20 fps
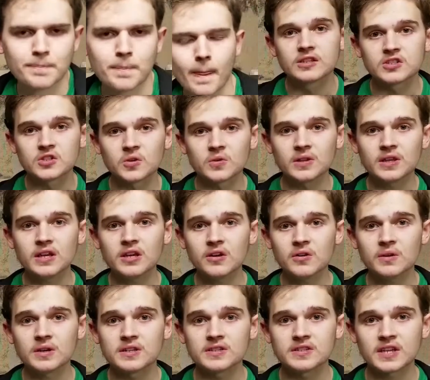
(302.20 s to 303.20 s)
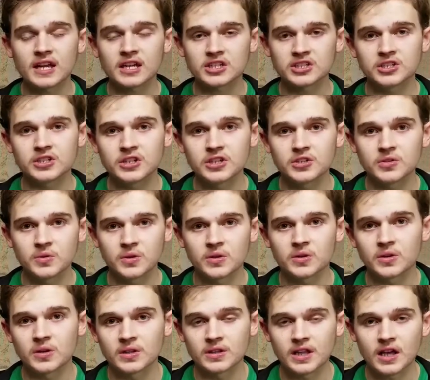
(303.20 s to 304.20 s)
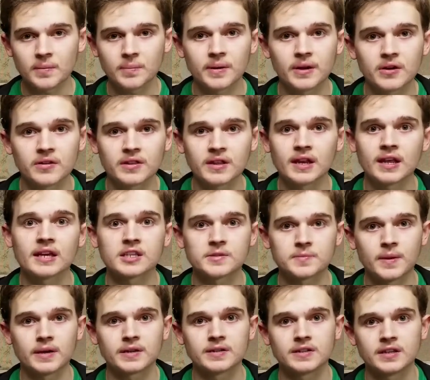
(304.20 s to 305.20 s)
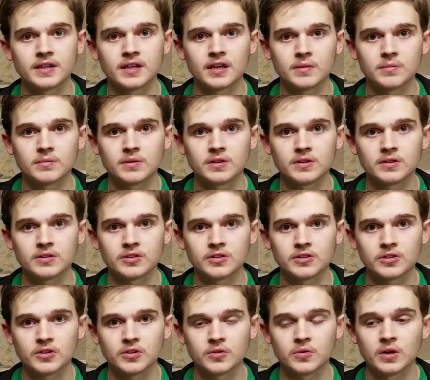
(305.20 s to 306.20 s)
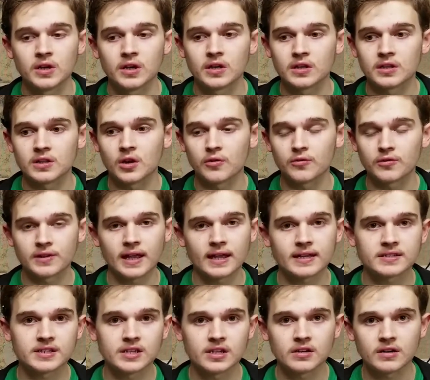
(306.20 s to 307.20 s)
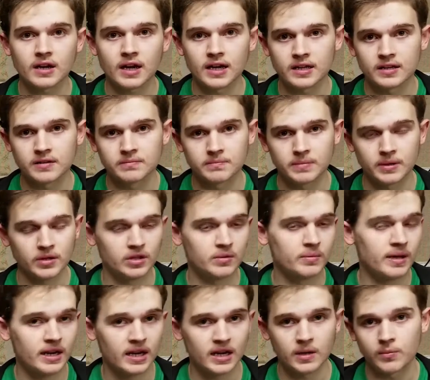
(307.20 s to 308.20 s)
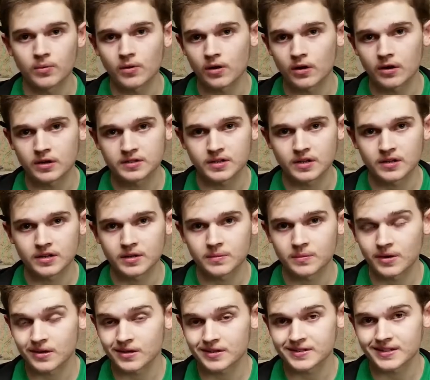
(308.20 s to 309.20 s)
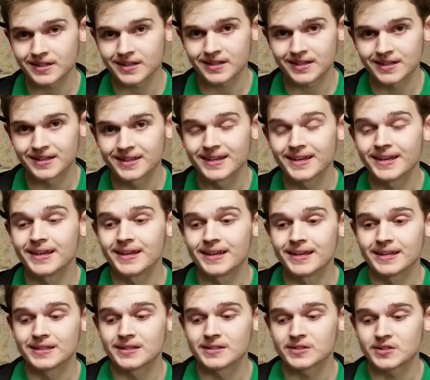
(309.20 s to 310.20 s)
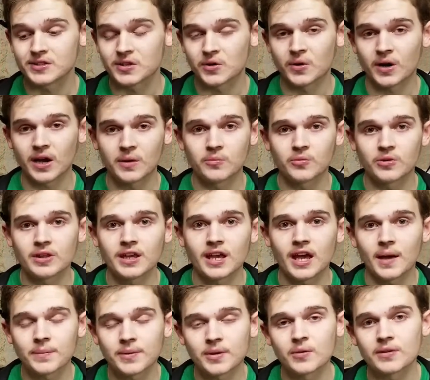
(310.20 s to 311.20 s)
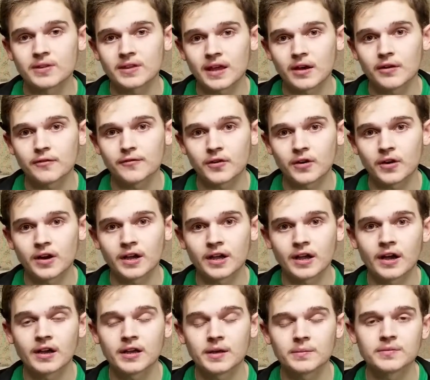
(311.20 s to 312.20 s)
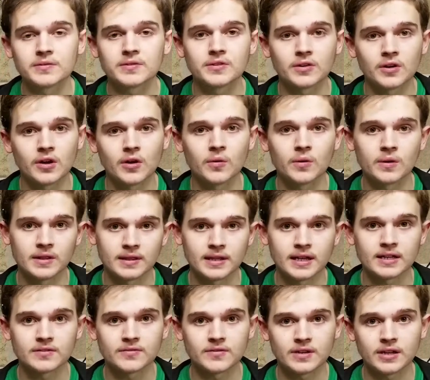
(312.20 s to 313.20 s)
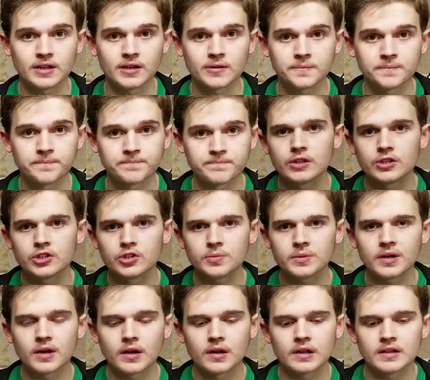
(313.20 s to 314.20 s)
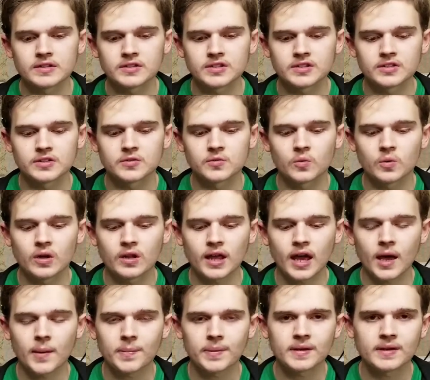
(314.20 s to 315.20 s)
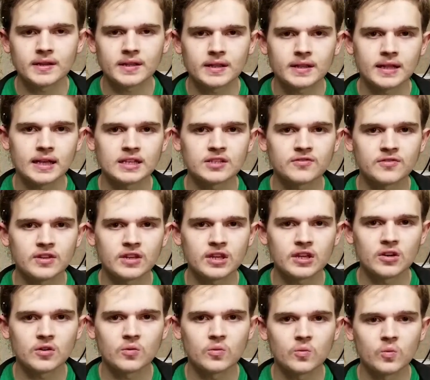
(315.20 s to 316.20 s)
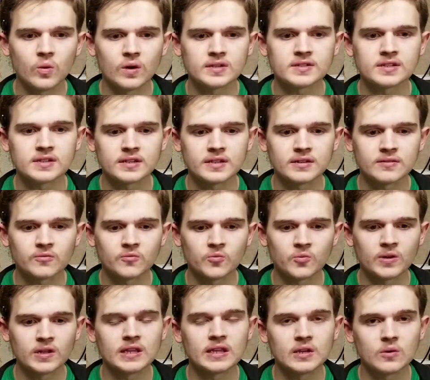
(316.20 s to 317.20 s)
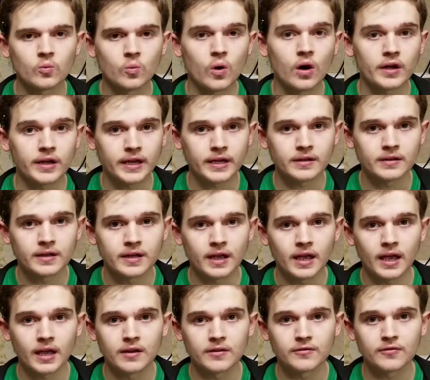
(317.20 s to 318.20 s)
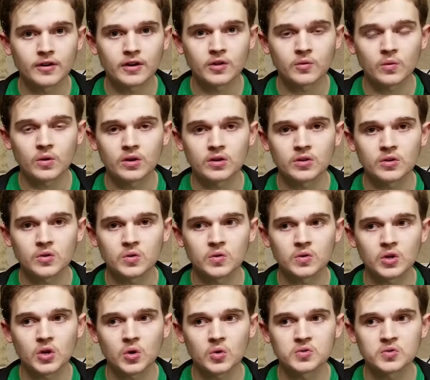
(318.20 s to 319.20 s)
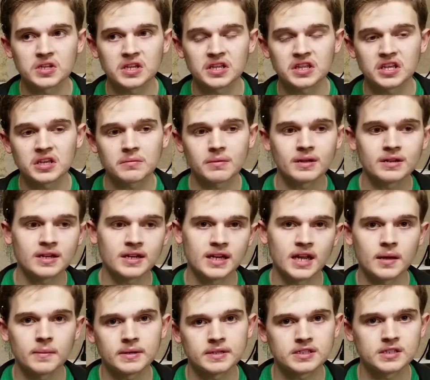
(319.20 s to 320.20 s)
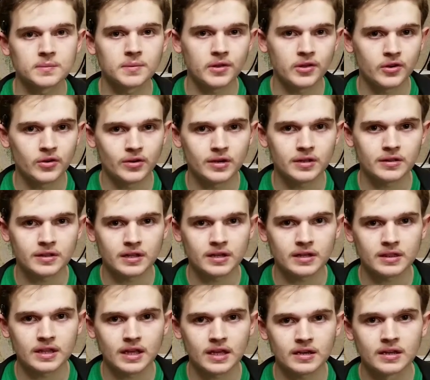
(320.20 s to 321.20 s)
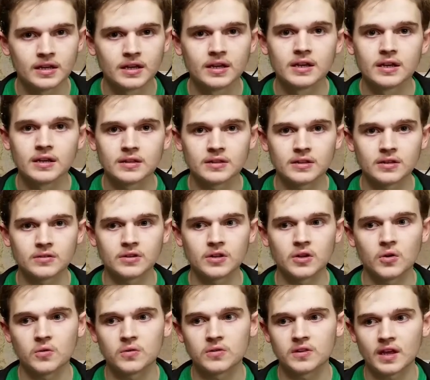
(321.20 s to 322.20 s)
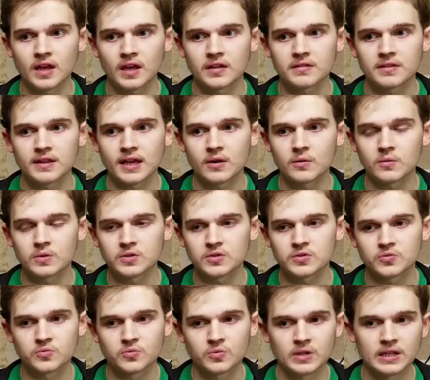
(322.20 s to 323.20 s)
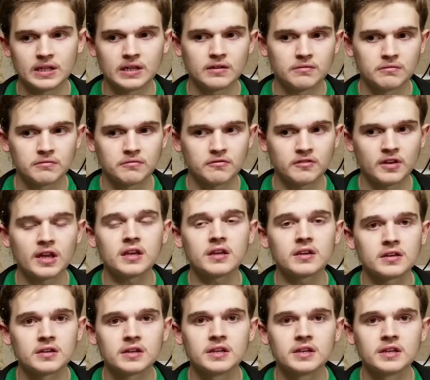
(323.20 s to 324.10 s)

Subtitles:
So Leo is actually doing a lot better than I expected him to do. Over last year, I barely made any progress on him, honestly. So I'm really happy with how far I got him to go in the last video. To be honest, what happened in the last video wasn't really walking. And for anyone who knows anything about dynamic stability or anything like that, they'll know that that was really fake.